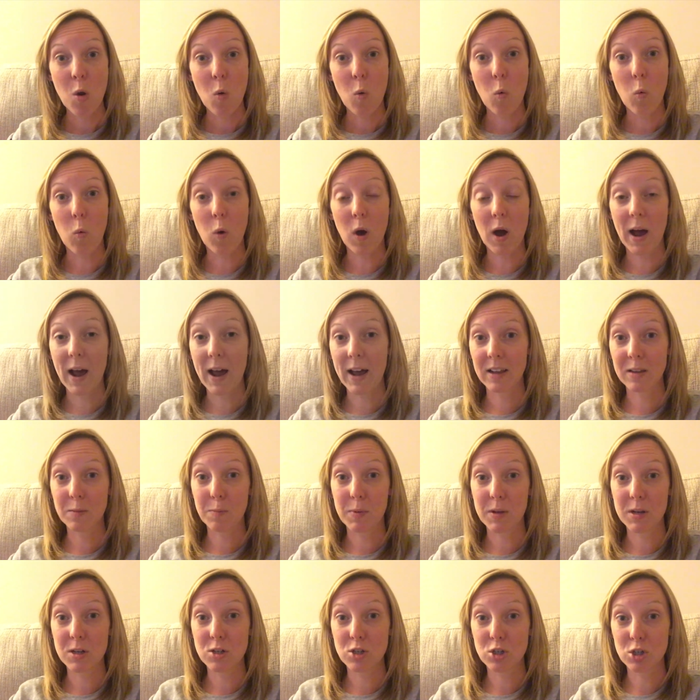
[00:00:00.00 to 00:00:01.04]
what has
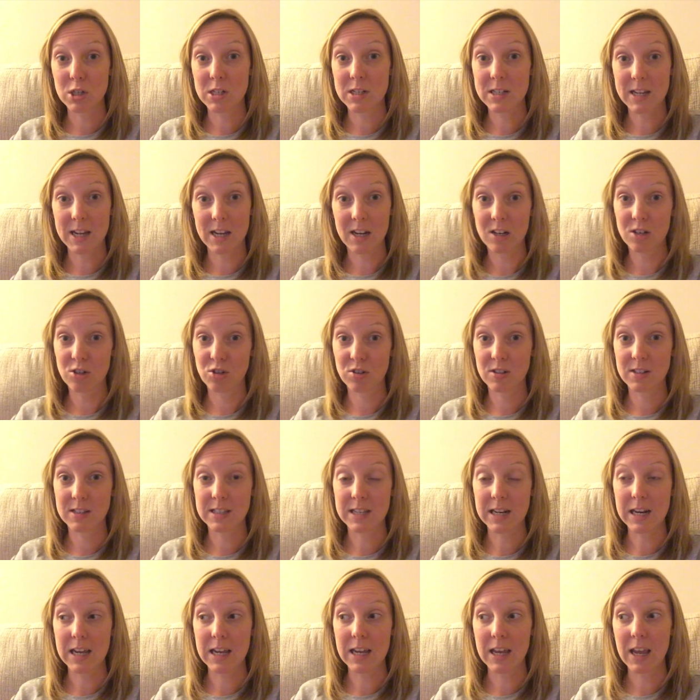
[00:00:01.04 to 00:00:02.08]
been done
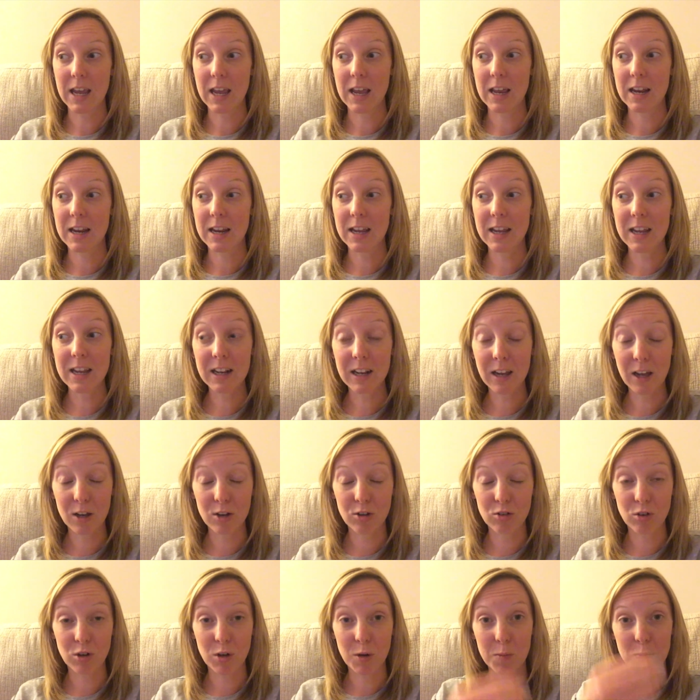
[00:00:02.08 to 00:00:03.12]
dangerously in
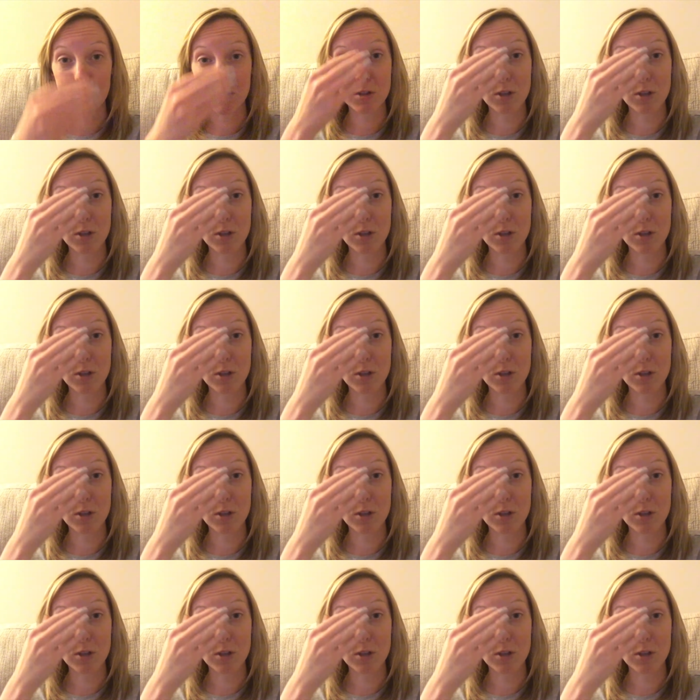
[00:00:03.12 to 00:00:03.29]
Eli's room.